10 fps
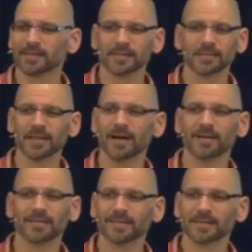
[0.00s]

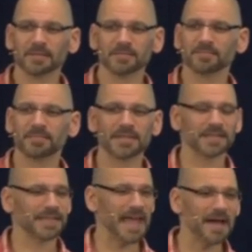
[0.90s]
being
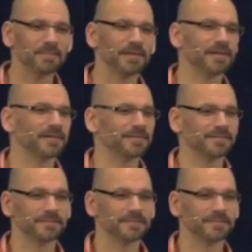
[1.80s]
a gambler,